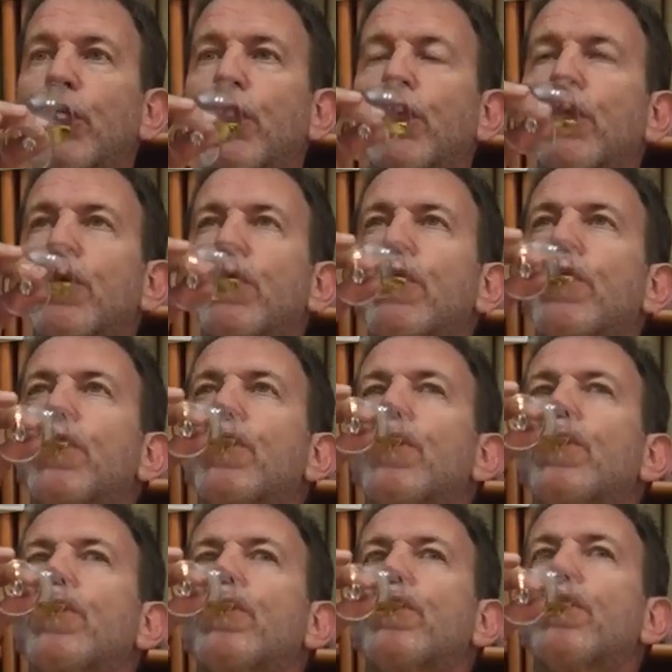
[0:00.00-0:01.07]

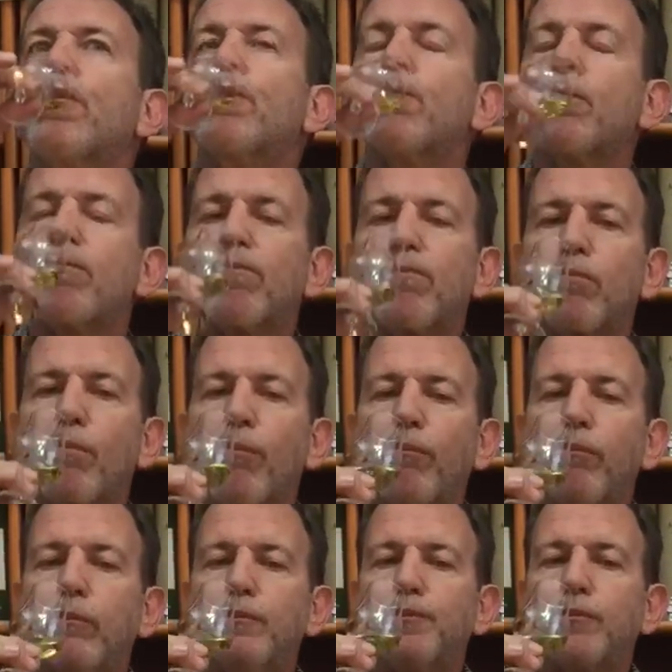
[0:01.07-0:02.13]

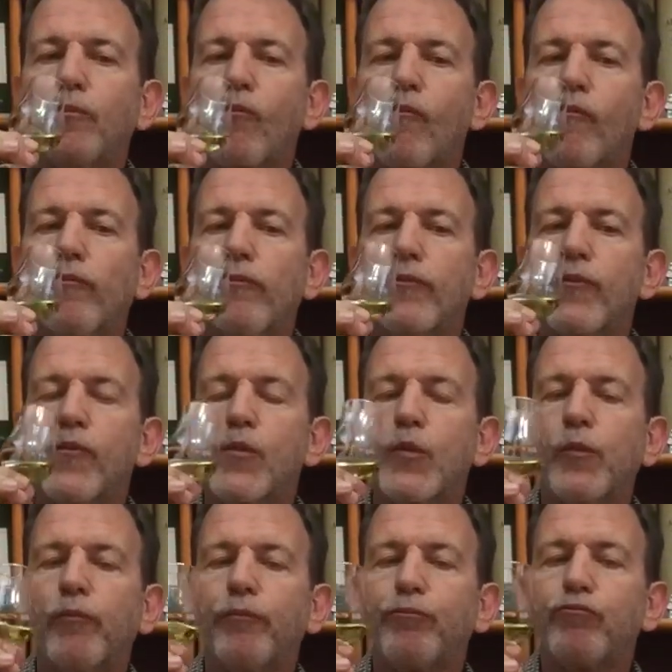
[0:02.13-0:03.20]

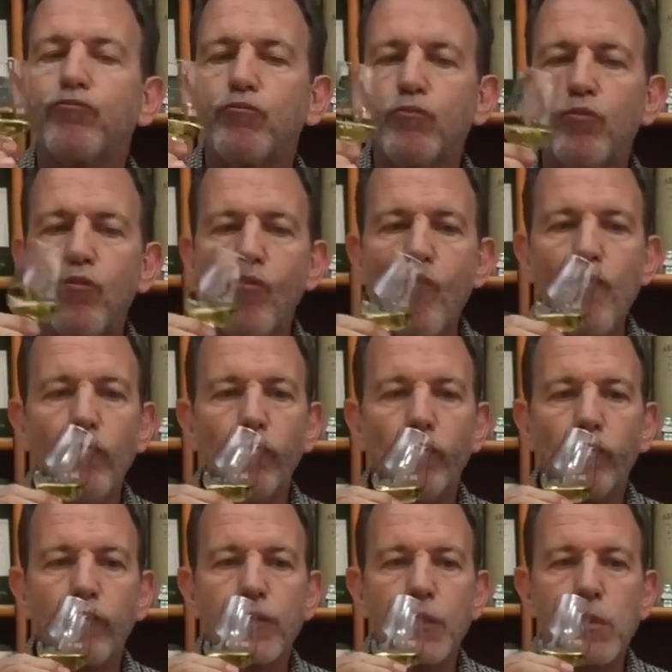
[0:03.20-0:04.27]

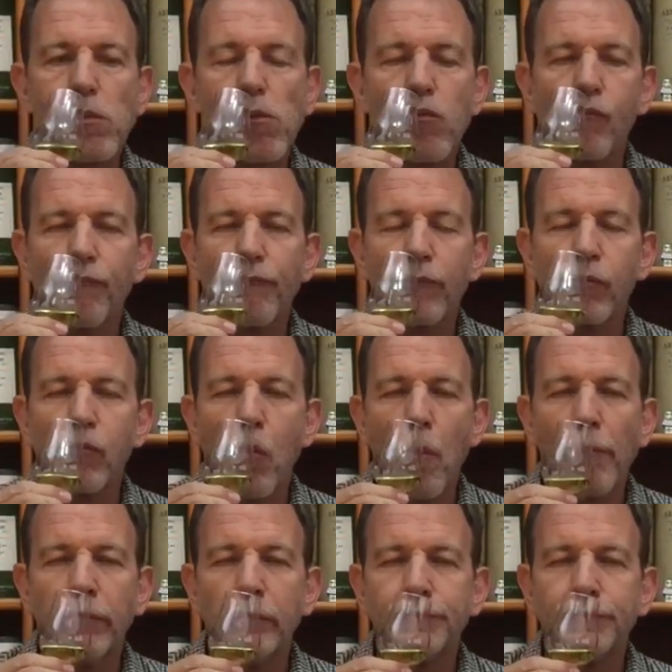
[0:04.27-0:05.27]
(silence)